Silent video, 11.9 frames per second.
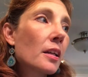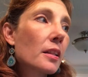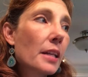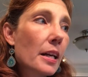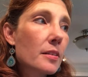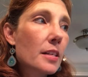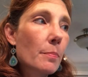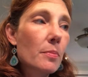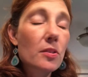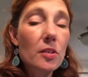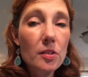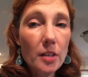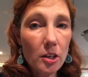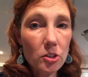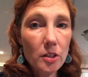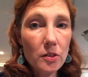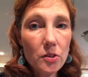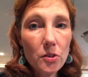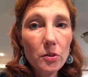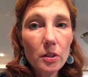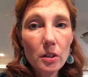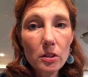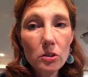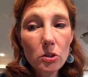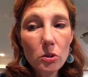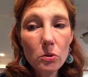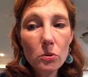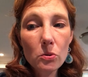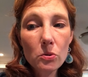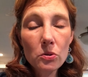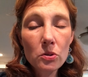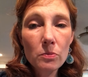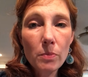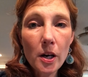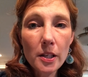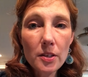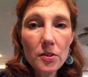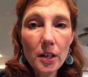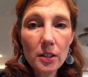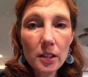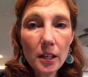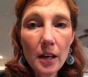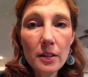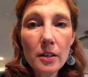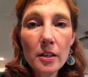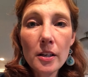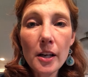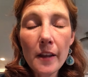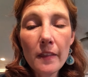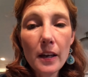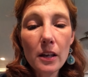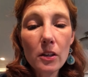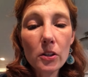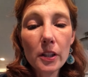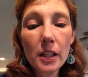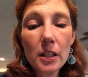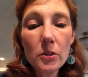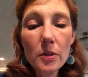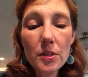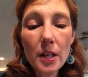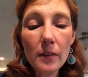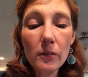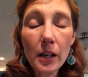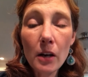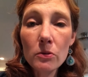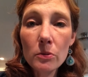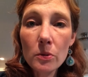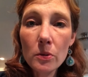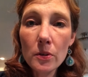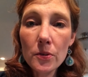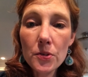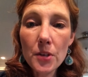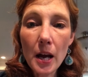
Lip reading: The next step is discussion. So the 2 parties get together and they agree to a set of ground rules,